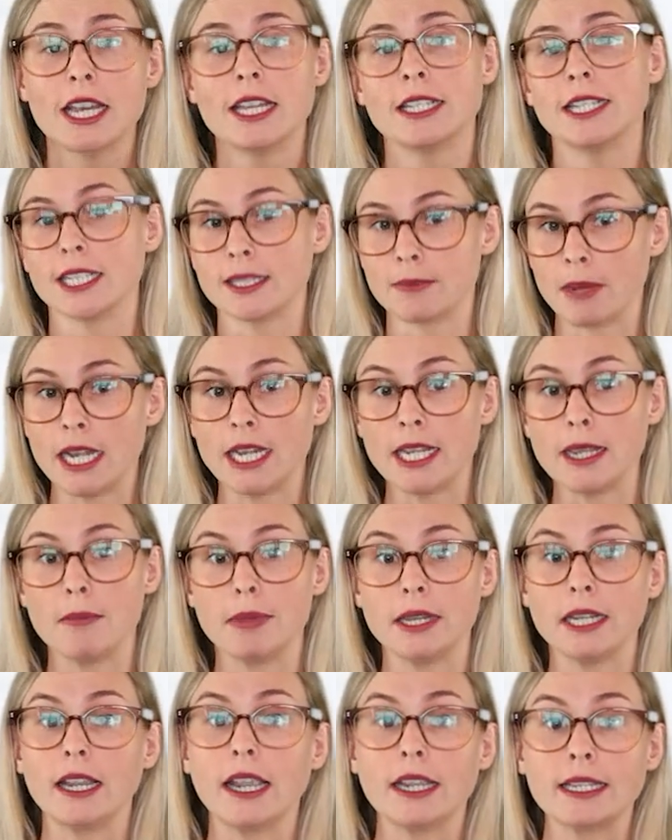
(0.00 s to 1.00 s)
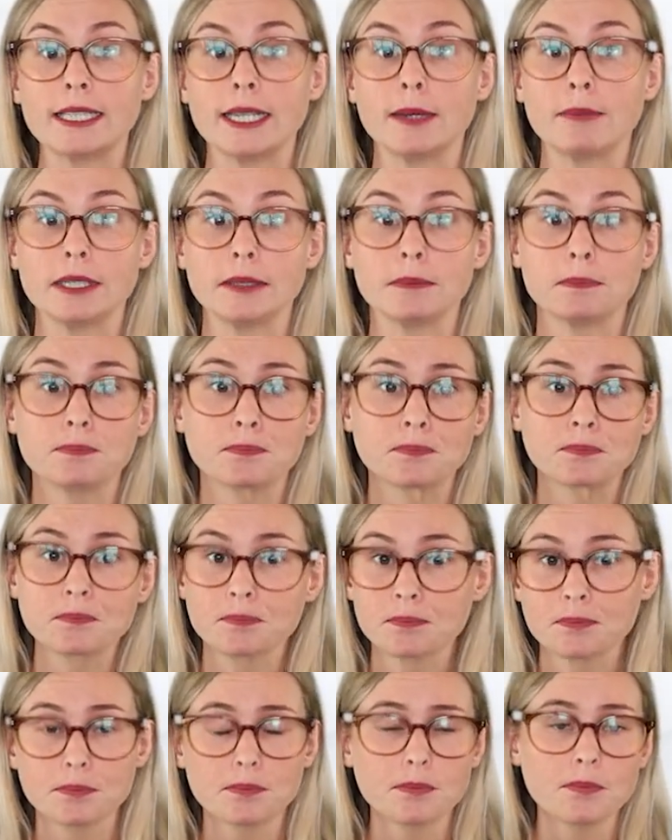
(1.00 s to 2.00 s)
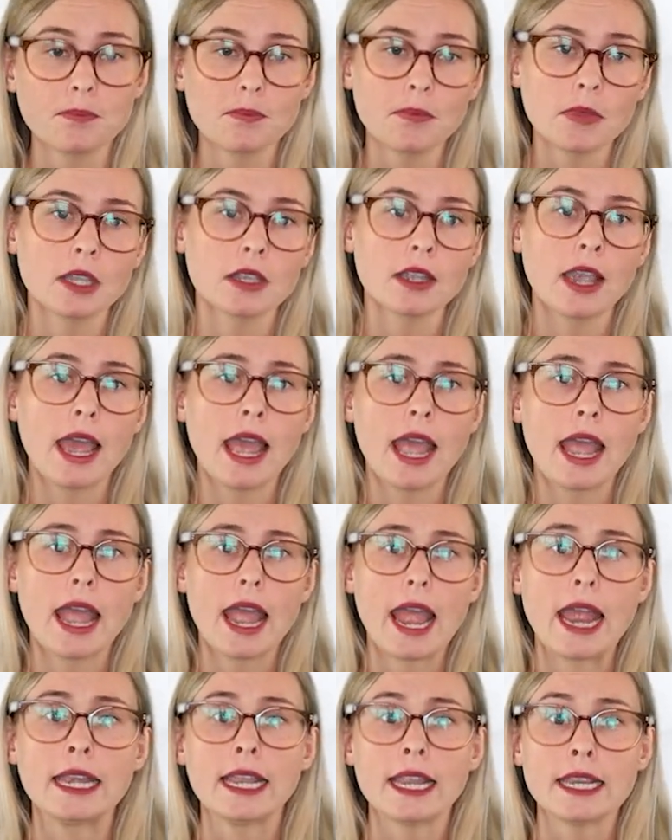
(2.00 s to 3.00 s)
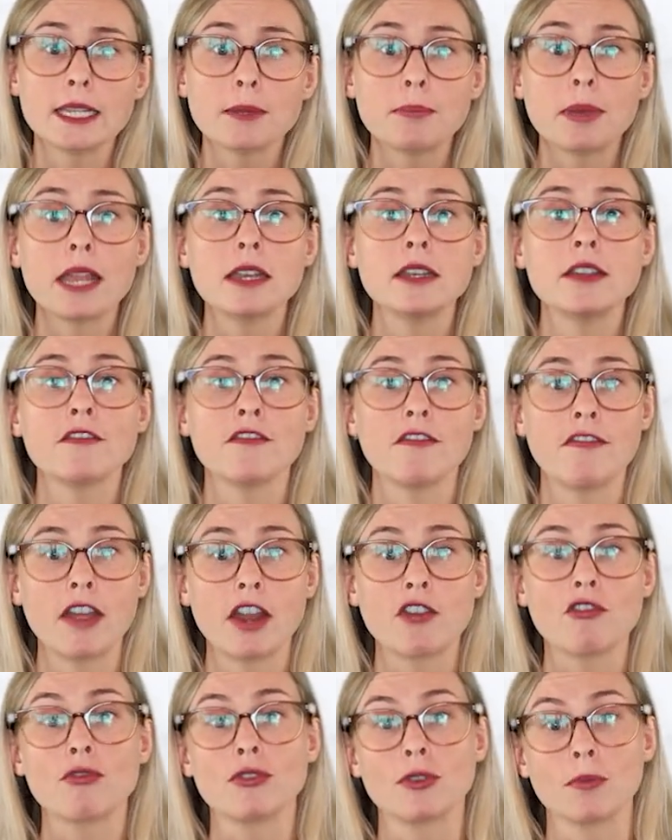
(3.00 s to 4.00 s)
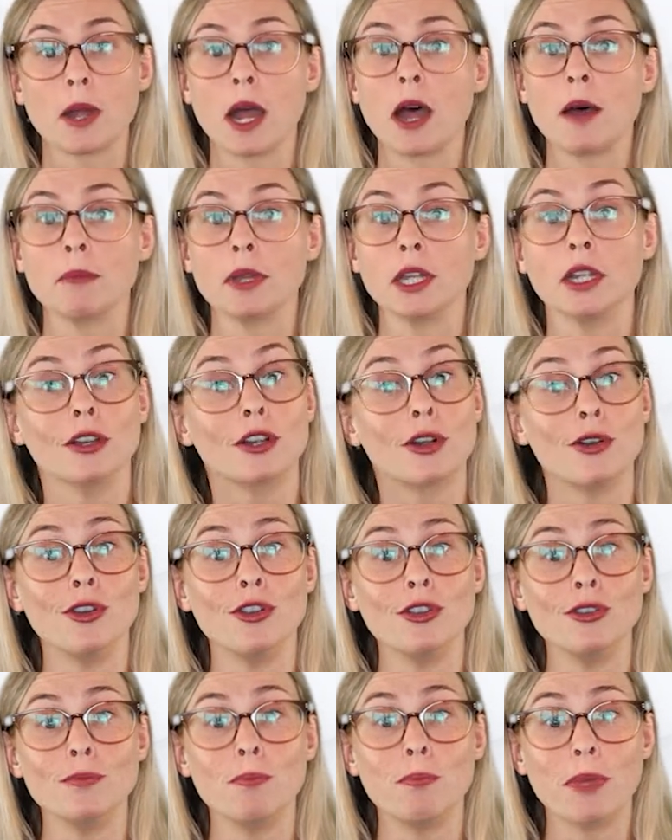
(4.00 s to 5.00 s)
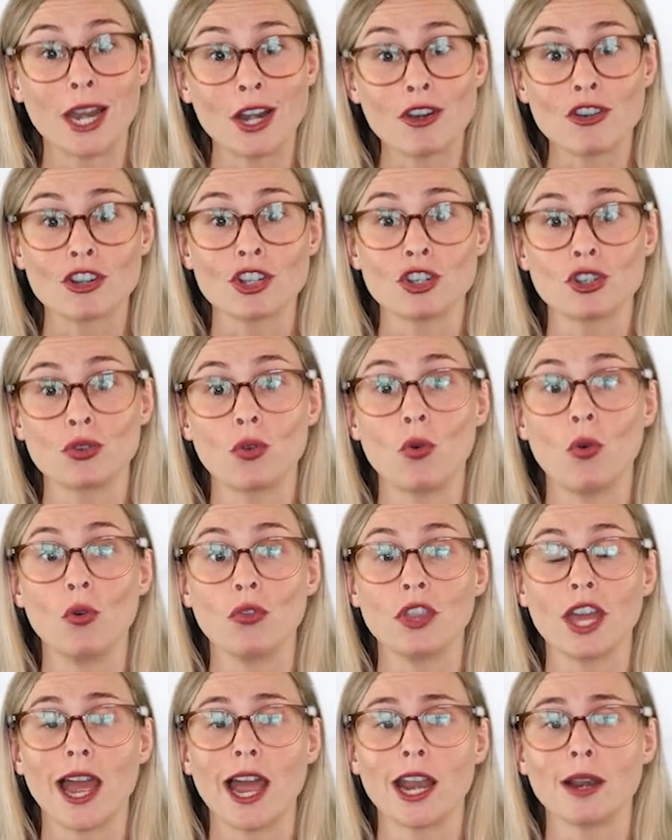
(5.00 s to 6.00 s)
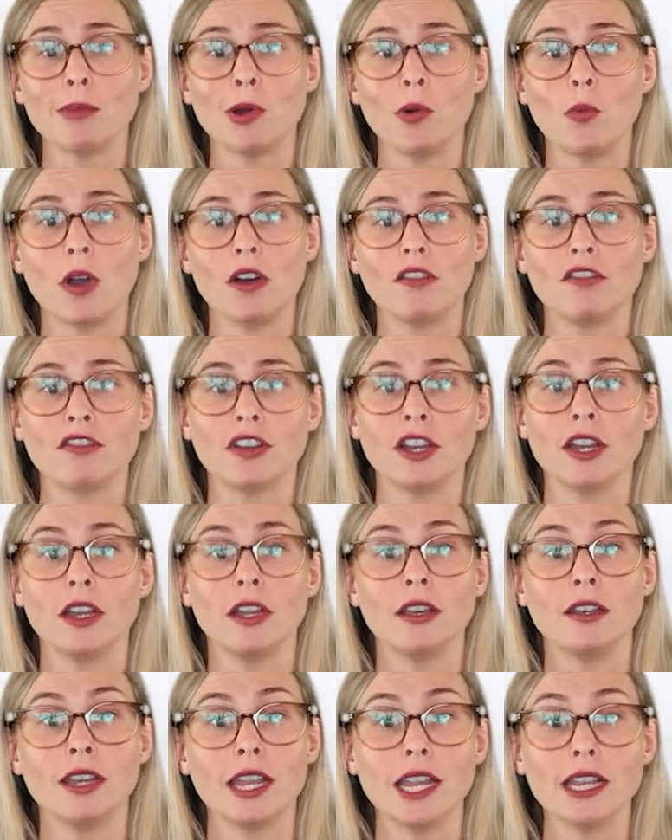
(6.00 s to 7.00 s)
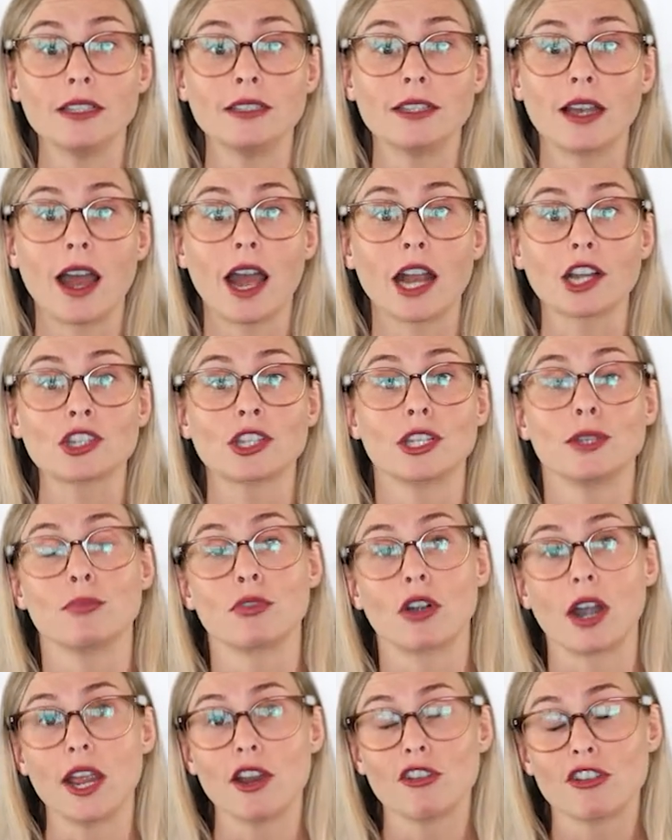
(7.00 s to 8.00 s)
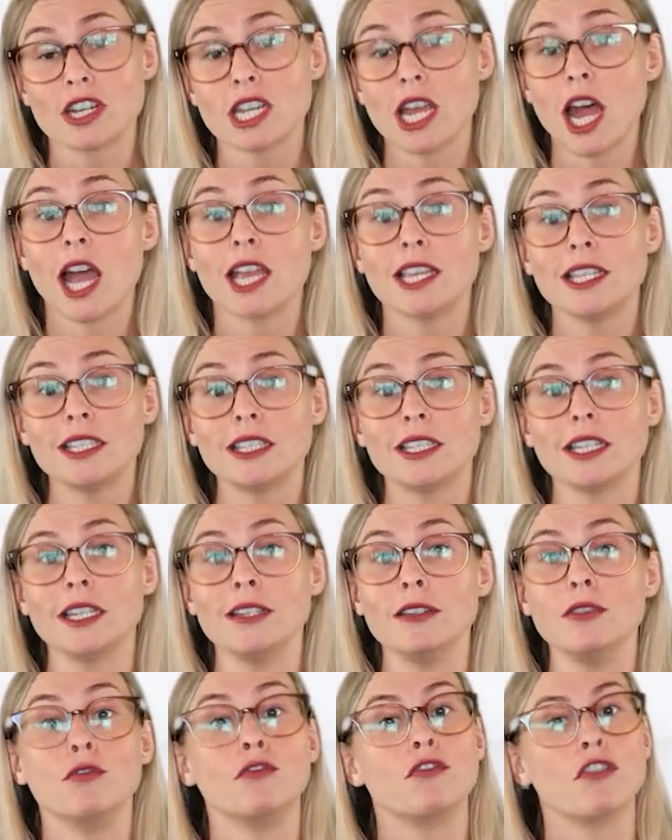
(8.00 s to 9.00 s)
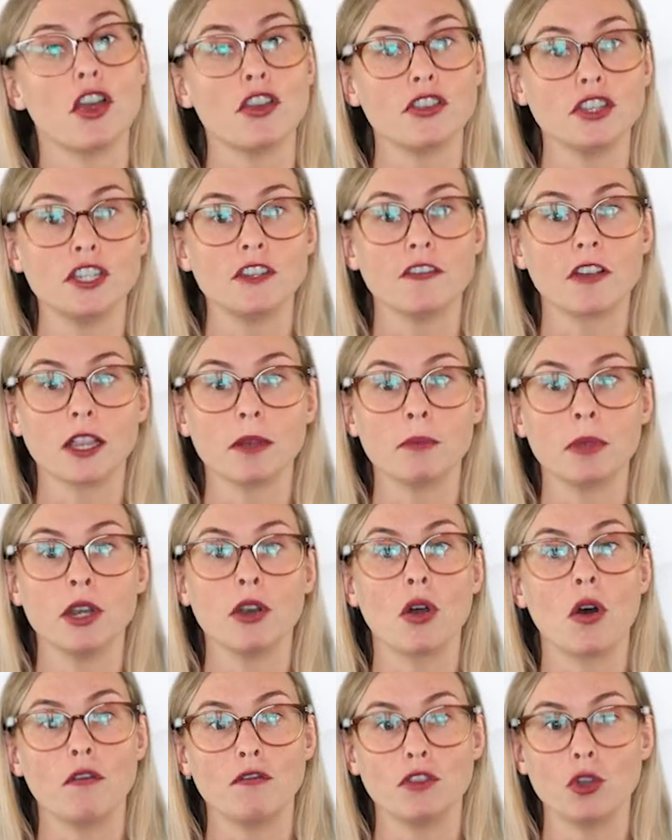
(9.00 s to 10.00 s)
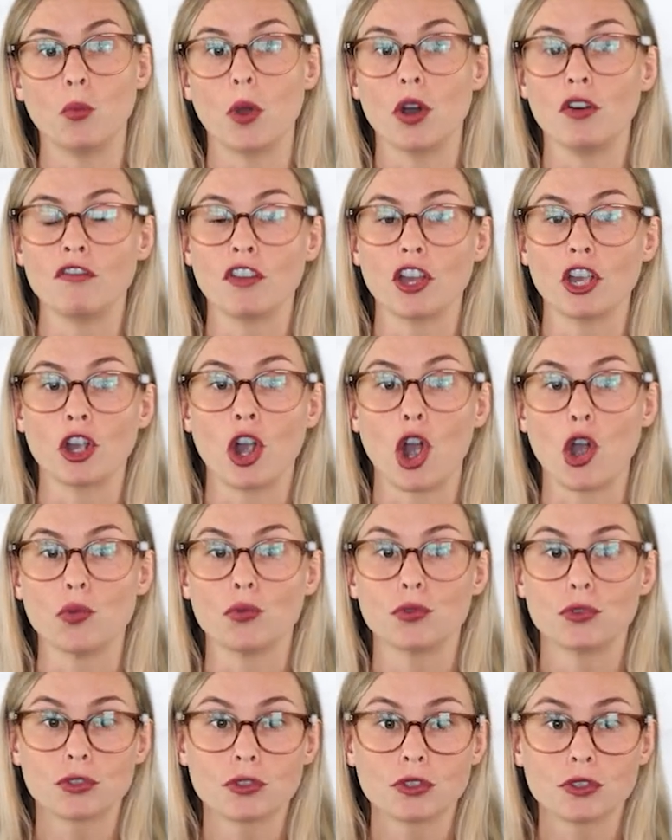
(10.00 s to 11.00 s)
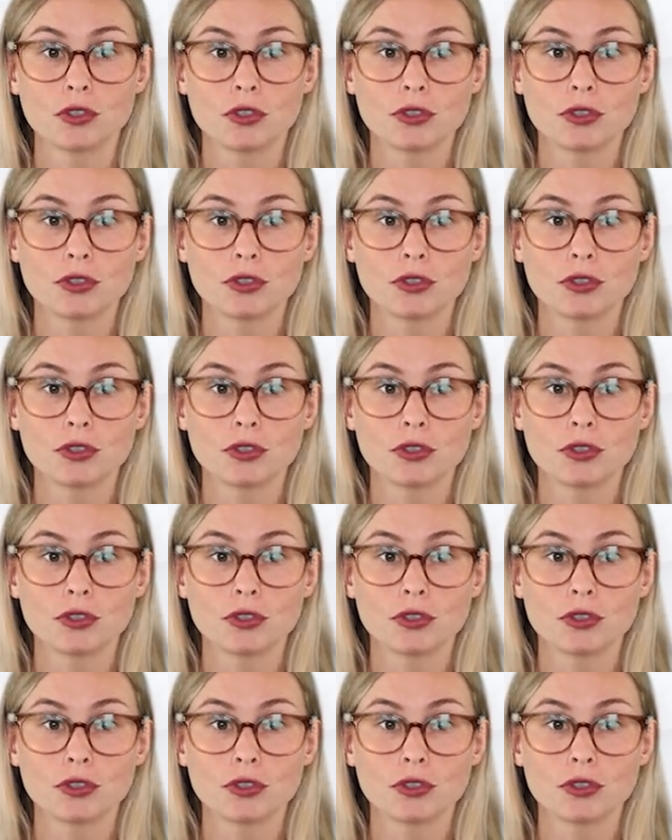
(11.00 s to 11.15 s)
Tasmania being excepted. An independent federal department could better ensure that animal welfare needs are actually prioritised in further development of the welfare codes.